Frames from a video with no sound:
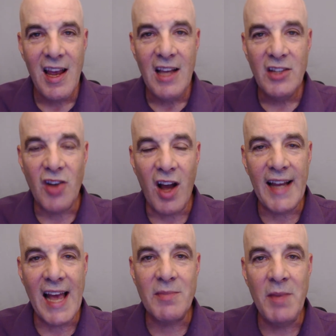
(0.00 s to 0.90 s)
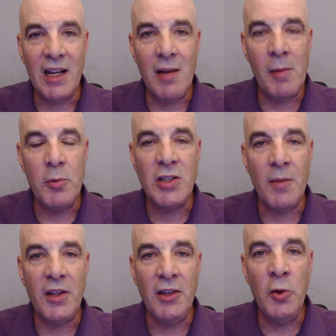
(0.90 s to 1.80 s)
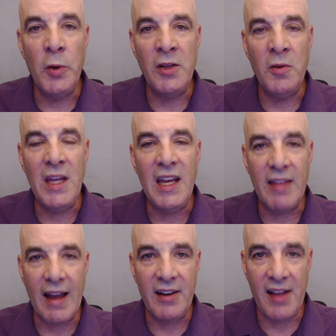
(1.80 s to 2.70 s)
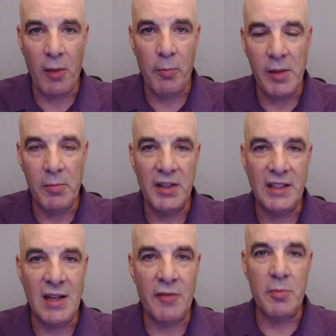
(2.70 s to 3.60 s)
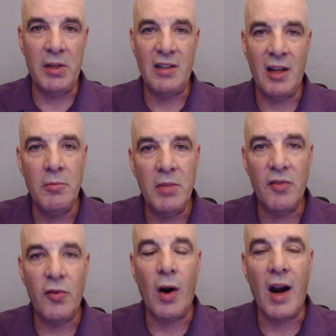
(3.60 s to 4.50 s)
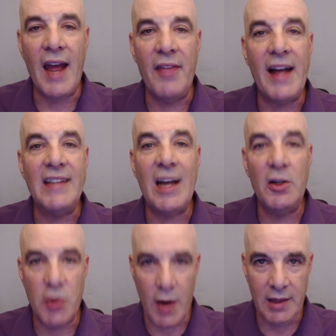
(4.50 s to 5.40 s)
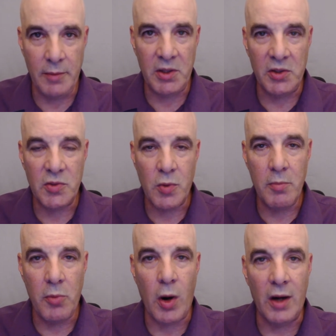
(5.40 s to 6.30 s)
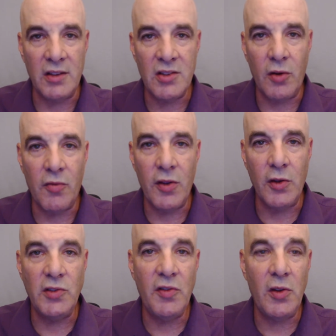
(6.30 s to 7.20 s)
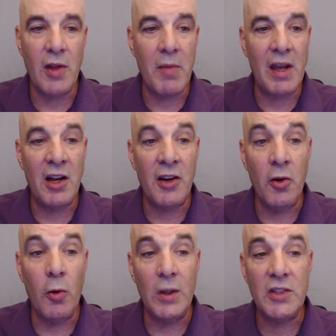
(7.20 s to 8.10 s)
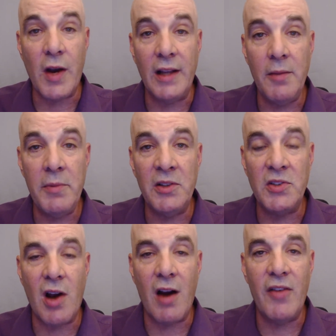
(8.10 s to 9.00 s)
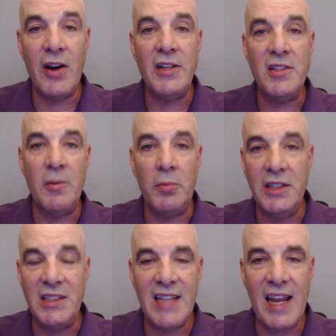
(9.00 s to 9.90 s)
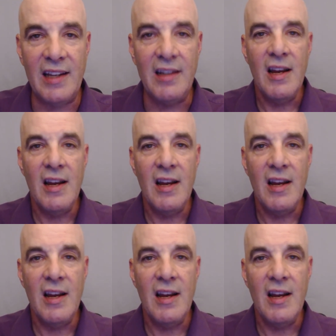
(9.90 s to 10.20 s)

Song asked me to come up with something new and unique that could help people that's never been done before. And that's how triluminals were born. So for those of you that may not know what triluminals are, very simply stated,